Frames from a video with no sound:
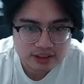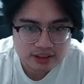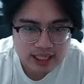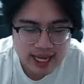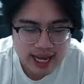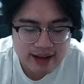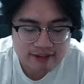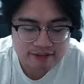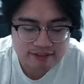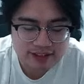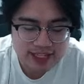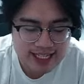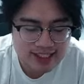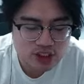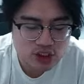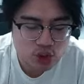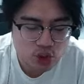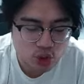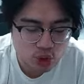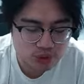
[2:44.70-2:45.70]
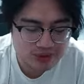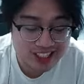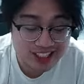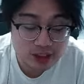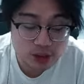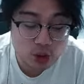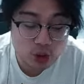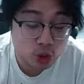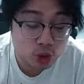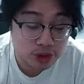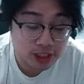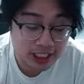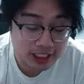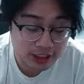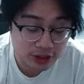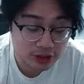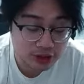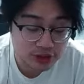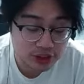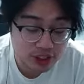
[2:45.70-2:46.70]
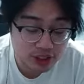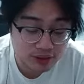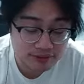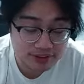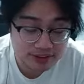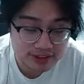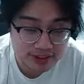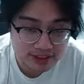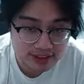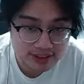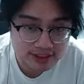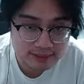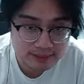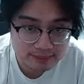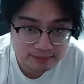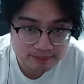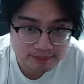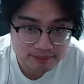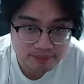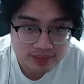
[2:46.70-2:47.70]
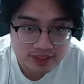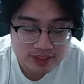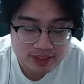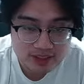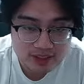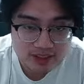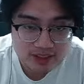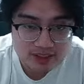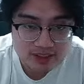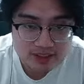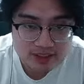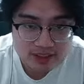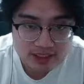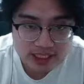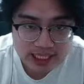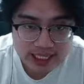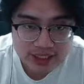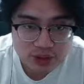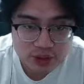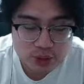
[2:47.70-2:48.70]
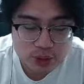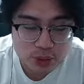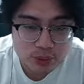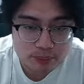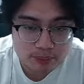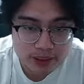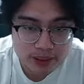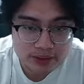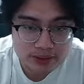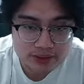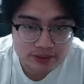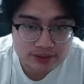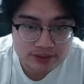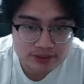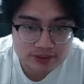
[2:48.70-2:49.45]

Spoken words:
have less gold than gold laners, obviously. And you don't build